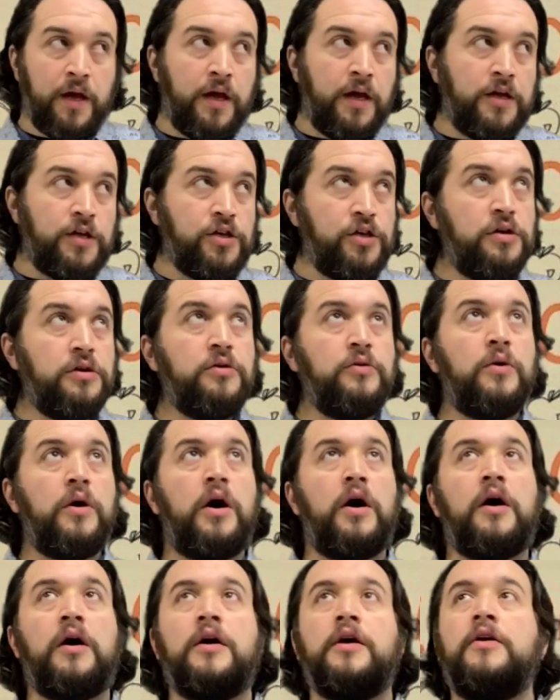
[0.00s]
You
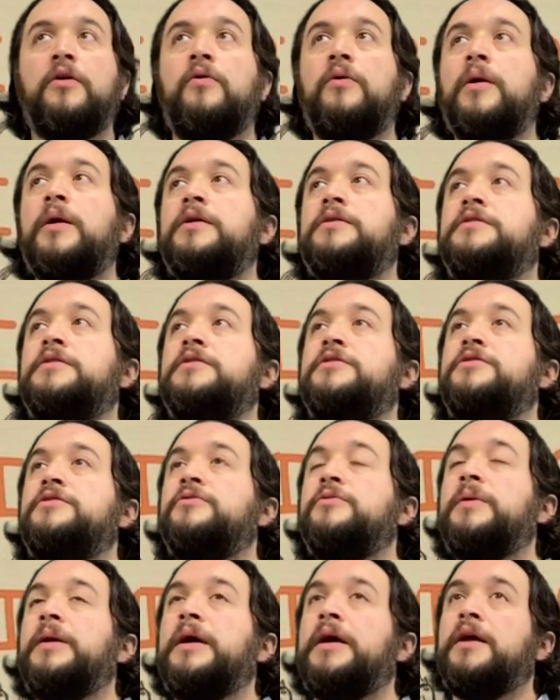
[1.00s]
are going to
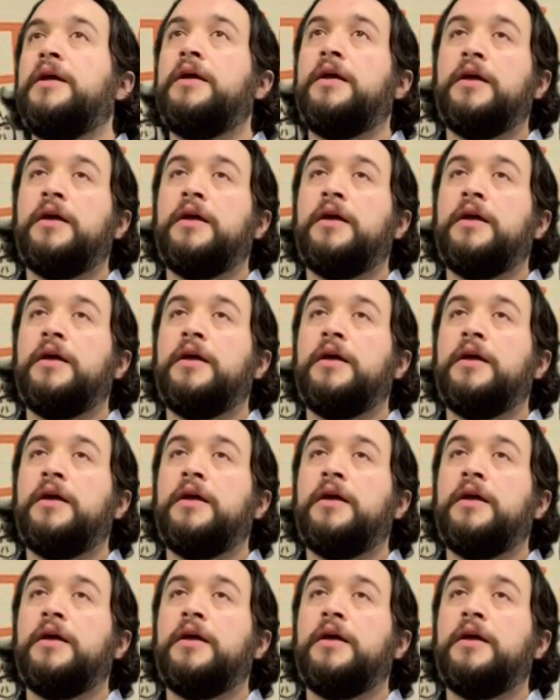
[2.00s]
do it.